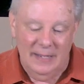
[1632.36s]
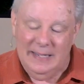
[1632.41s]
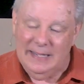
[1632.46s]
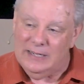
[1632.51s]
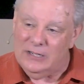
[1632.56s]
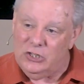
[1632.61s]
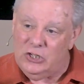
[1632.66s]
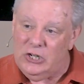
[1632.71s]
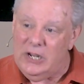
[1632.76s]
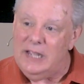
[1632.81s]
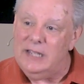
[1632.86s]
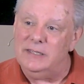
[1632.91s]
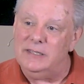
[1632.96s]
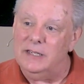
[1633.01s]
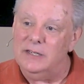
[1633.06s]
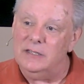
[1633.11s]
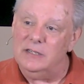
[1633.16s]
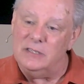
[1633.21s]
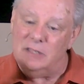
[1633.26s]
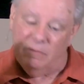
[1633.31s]
In
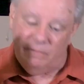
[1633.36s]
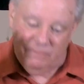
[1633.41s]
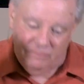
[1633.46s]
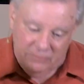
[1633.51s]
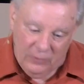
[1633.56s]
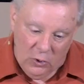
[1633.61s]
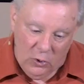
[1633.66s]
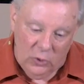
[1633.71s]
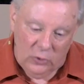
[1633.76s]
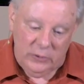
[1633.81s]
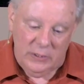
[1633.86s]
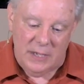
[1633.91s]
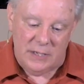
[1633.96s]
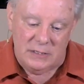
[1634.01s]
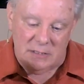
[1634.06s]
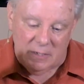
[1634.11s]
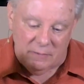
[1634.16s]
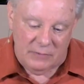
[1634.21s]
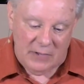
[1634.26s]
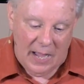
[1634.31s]
Jesus, the
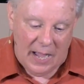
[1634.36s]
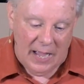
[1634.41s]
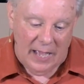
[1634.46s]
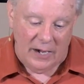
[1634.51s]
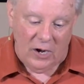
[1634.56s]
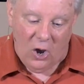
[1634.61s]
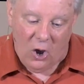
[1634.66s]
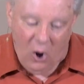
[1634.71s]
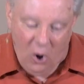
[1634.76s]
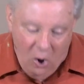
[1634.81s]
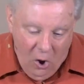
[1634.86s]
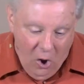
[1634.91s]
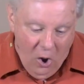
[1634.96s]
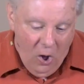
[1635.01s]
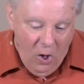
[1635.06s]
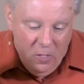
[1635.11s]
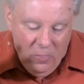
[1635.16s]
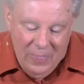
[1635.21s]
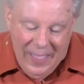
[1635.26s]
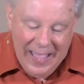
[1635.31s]
fullness of God,
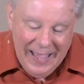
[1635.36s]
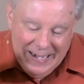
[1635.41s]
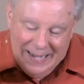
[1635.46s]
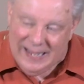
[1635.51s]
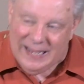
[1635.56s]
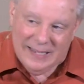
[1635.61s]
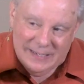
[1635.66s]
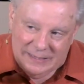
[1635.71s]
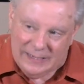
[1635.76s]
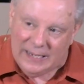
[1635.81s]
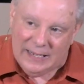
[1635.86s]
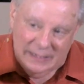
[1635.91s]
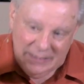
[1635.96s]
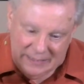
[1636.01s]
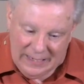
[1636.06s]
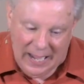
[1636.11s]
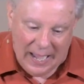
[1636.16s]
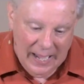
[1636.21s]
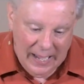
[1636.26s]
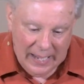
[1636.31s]
all that is
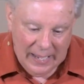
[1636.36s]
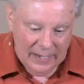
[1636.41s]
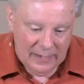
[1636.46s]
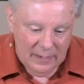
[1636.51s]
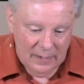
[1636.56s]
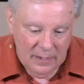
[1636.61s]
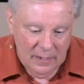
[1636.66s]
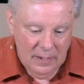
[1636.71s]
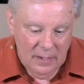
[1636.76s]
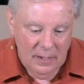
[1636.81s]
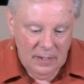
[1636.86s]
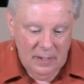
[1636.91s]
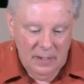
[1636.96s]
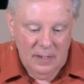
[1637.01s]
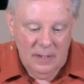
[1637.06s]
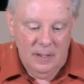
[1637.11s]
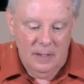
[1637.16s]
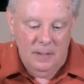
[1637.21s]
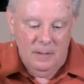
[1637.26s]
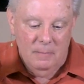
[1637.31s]
in God,
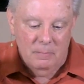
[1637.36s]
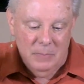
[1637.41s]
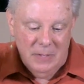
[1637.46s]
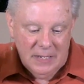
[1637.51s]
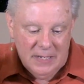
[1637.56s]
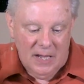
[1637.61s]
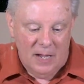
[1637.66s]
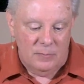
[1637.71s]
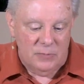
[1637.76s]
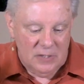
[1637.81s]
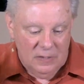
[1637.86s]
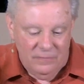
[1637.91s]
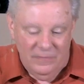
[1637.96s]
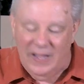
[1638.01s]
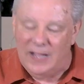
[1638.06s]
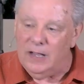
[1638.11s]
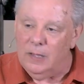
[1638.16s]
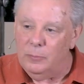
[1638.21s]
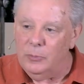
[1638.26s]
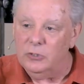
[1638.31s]
becomes
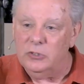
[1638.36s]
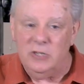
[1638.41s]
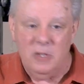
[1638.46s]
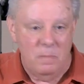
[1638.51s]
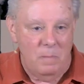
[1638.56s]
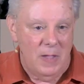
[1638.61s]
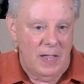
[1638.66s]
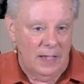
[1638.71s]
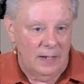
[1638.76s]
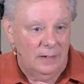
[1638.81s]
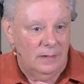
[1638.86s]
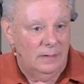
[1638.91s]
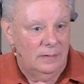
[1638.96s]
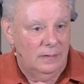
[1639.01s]
available to men.